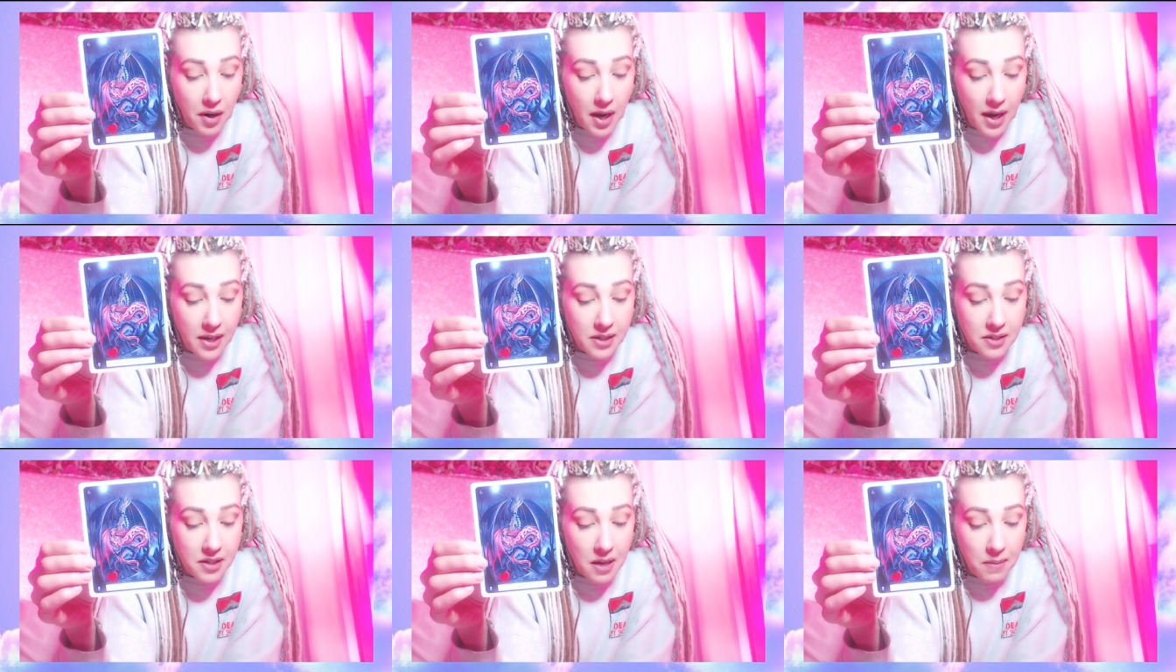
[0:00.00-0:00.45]

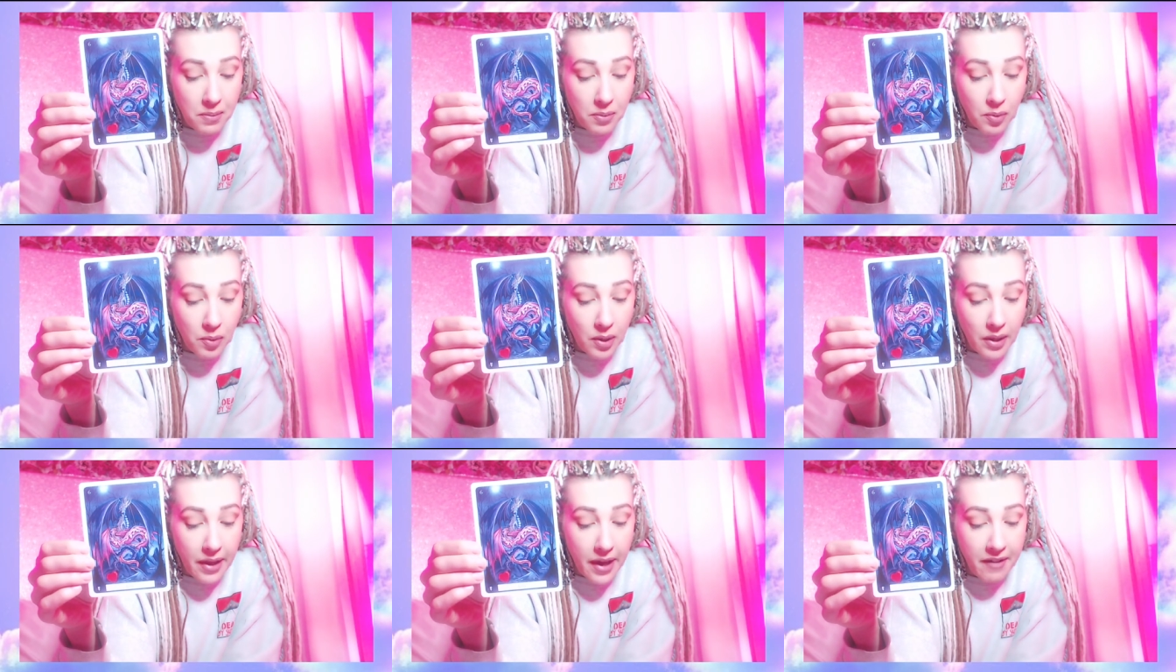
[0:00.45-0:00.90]
accept
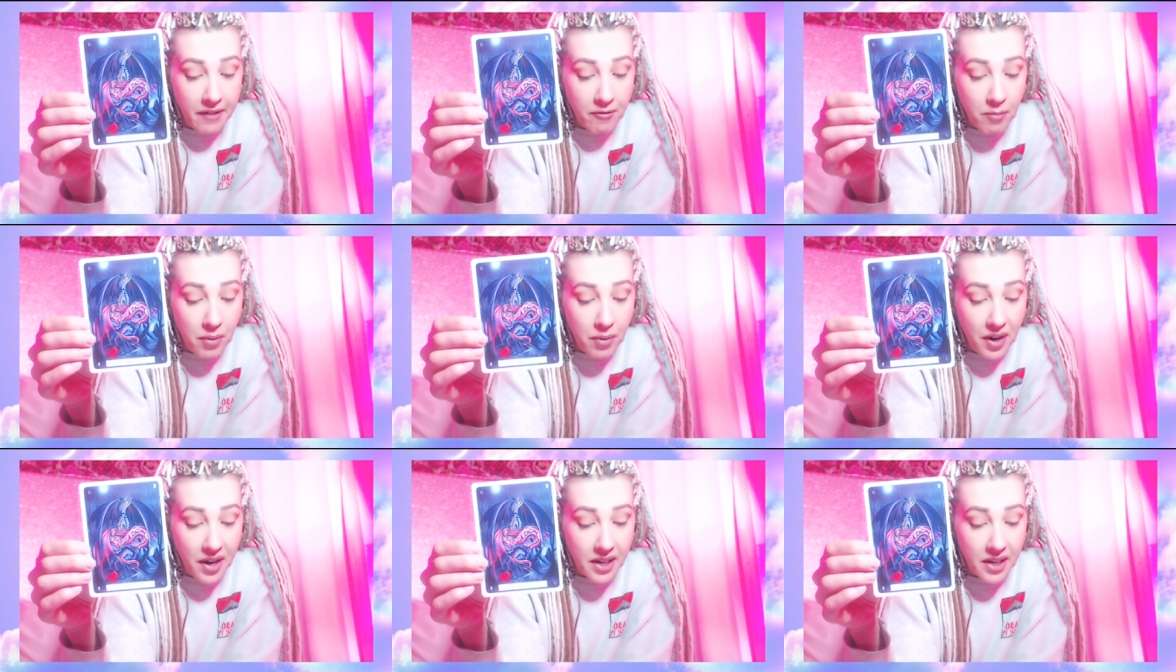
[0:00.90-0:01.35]
what life
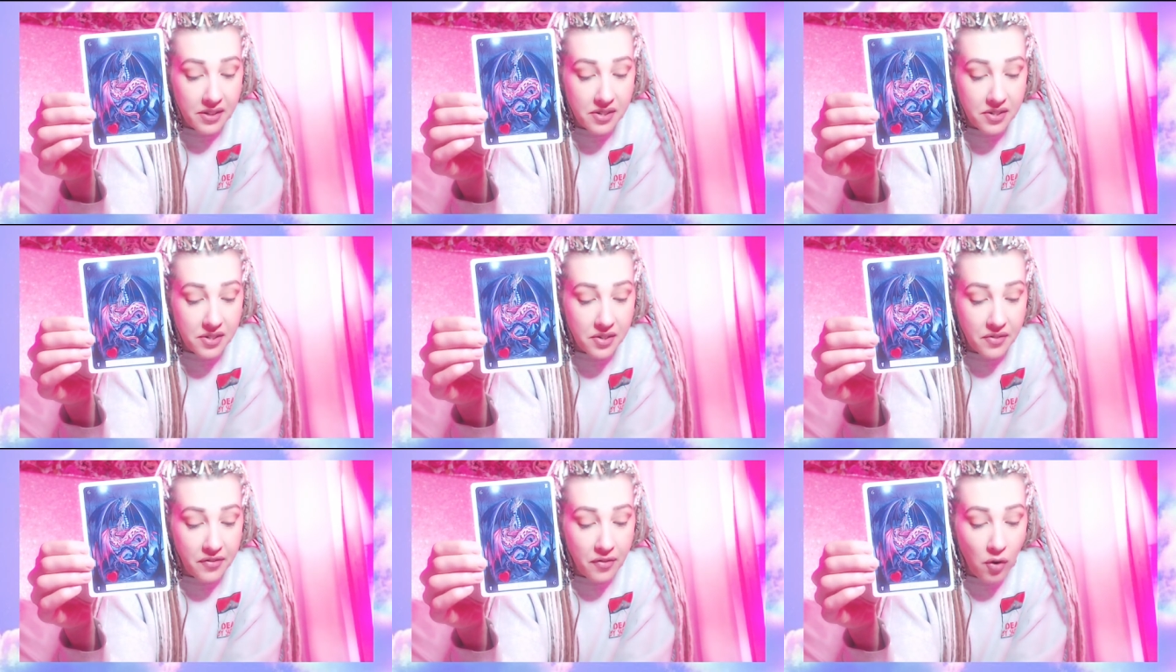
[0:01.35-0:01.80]
brings
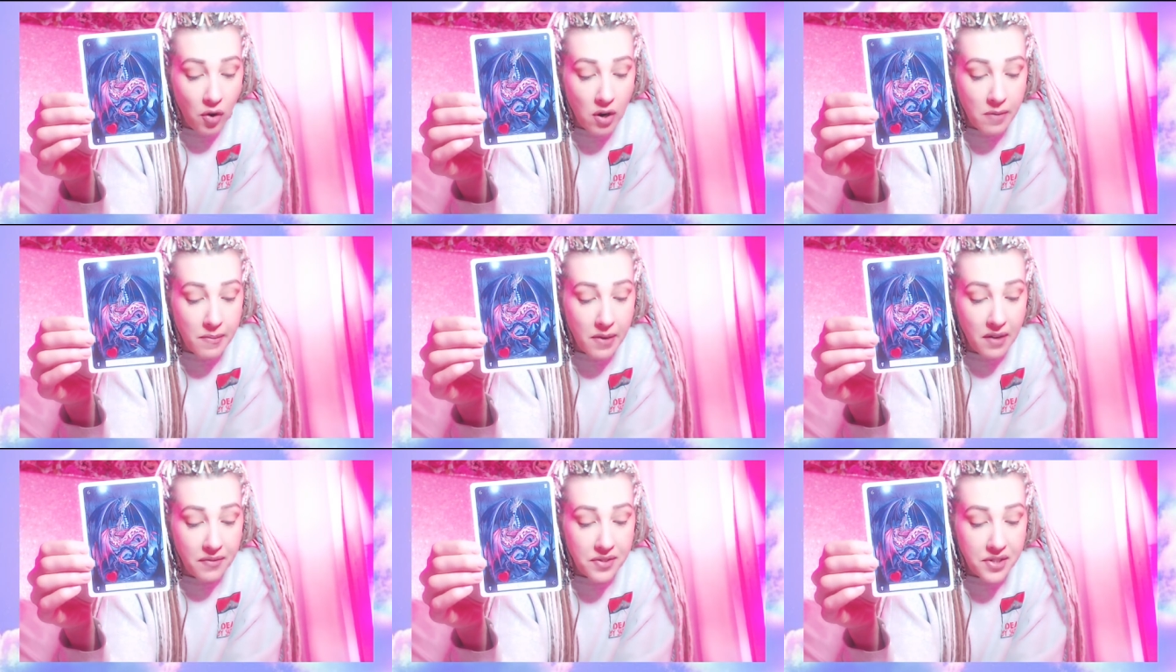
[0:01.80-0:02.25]
is a
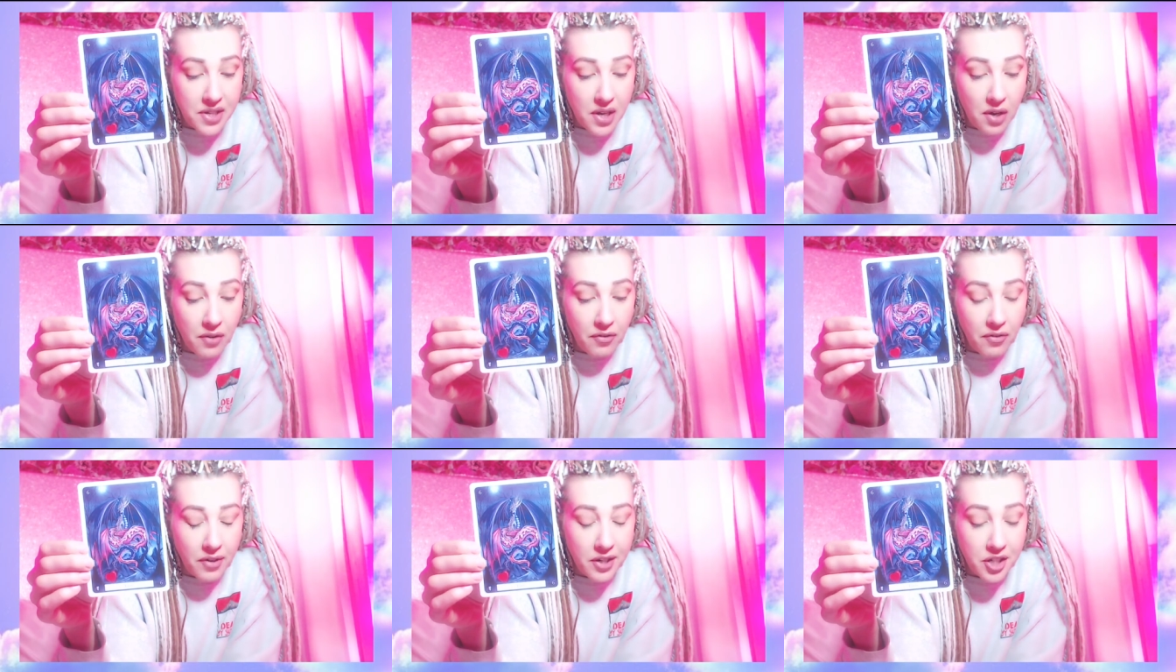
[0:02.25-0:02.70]
form of
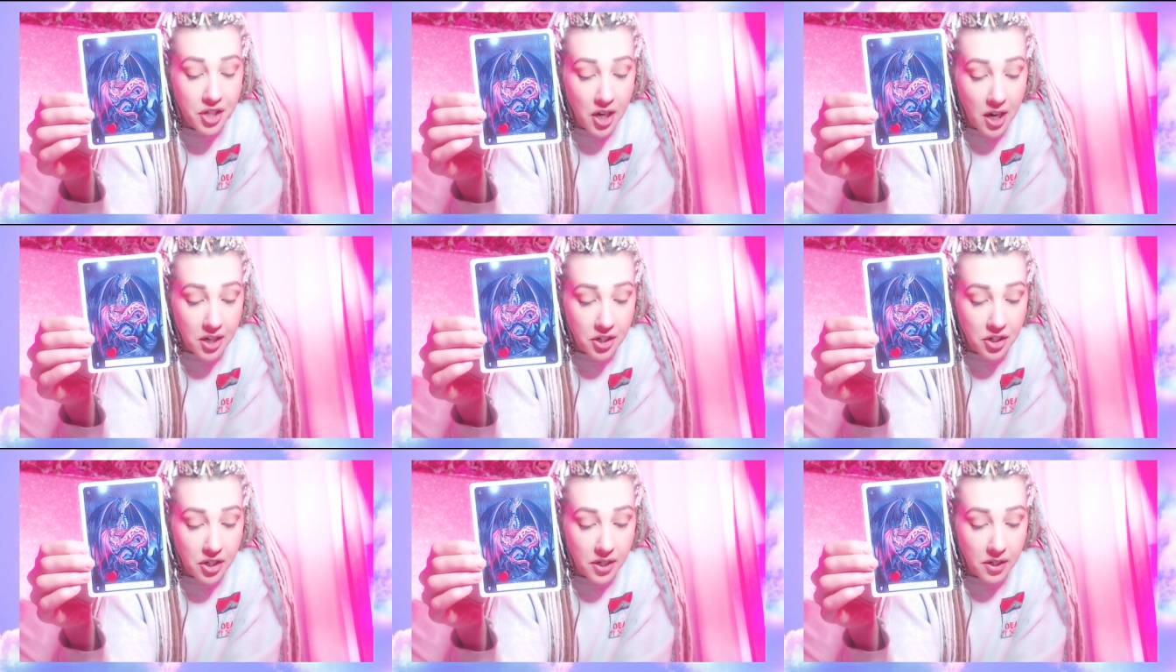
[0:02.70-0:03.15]
self
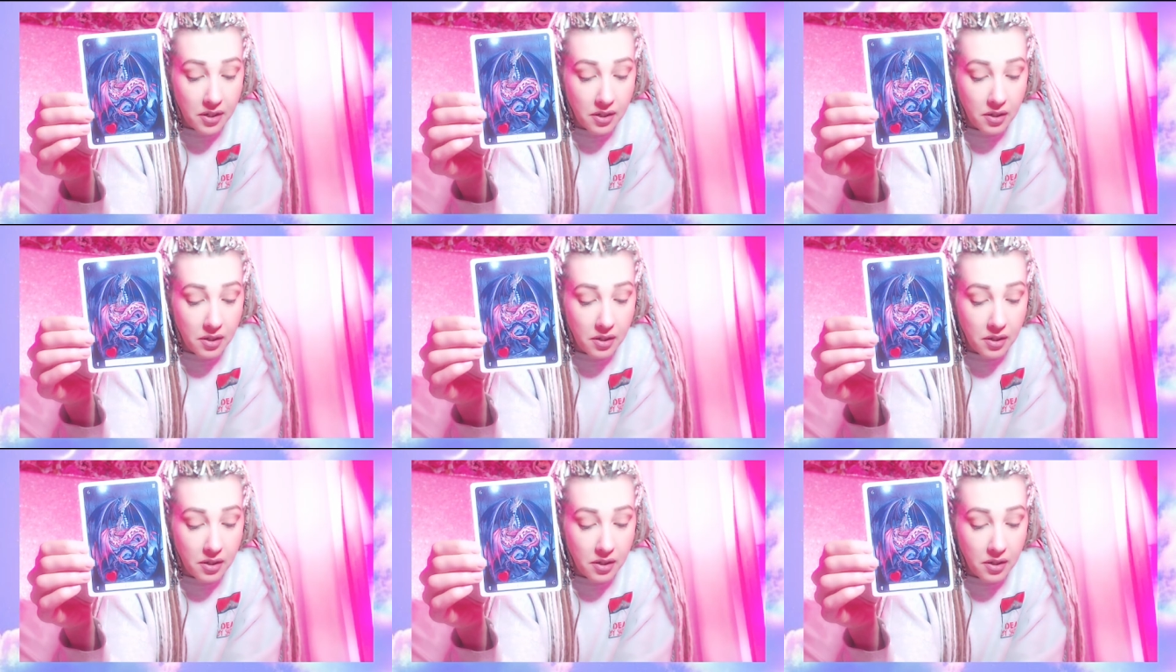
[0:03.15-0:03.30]
rejection.